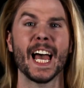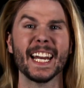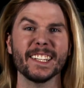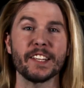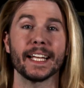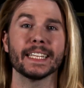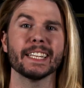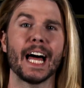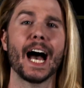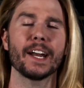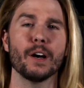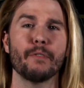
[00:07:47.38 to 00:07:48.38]
That is a
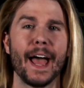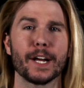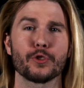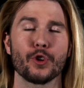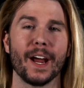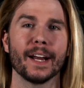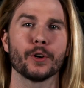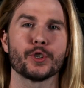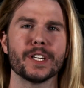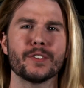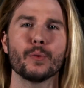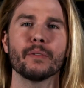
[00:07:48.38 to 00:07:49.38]
lot of extra
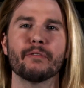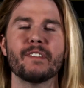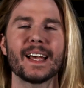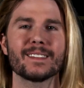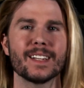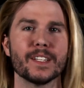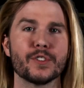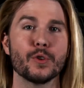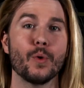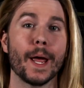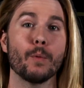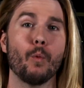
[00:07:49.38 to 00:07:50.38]
energy to invest
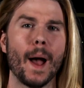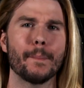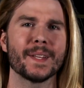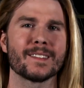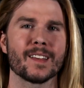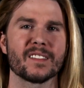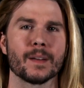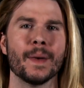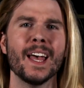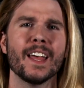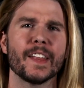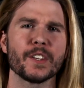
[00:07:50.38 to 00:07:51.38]
into a weapon system
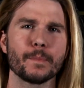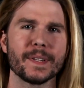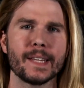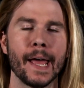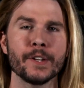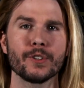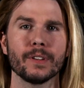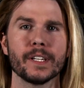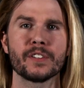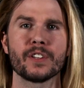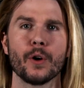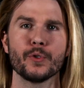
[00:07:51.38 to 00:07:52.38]
that is potentially
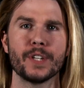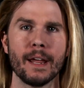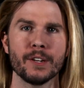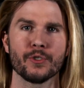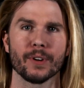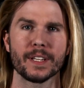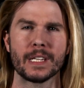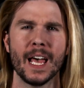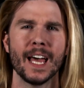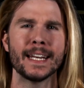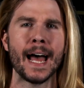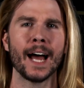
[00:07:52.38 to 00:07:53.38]
so dangerous.
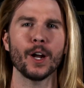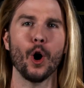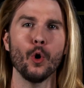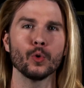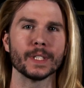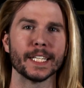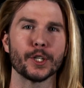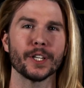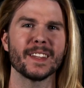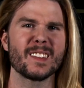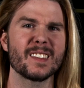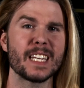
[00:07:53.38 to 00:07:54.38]
Not only
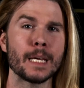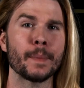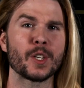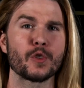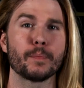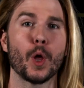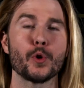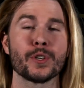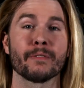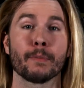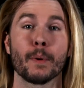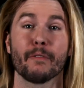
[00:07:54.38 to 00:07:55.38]
could the steam
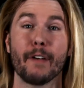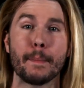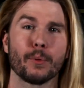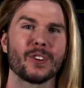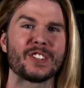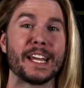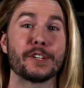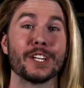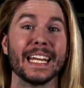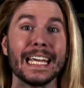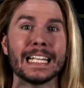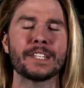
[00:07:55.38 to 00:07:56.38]
explosion from a
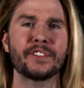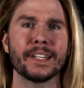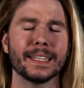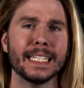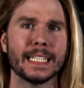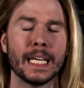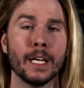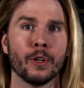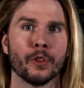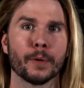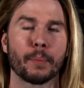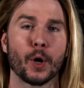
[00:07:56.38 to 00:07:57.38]
vaporization instantly
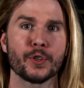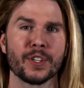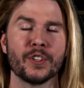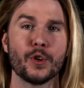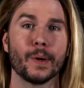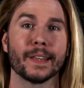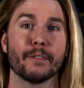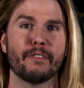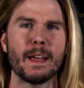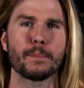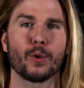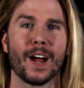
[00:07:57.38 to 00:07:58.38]
kill the person doing the
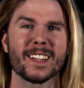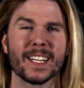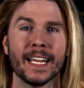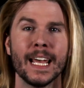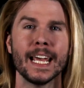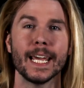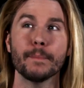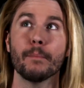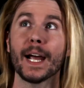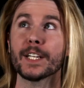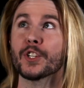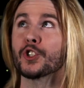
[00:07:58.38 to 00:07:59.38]
vaporizing, it
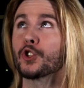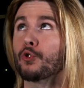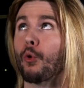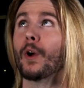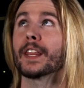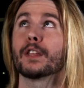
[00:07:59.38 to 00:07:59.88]
might destroy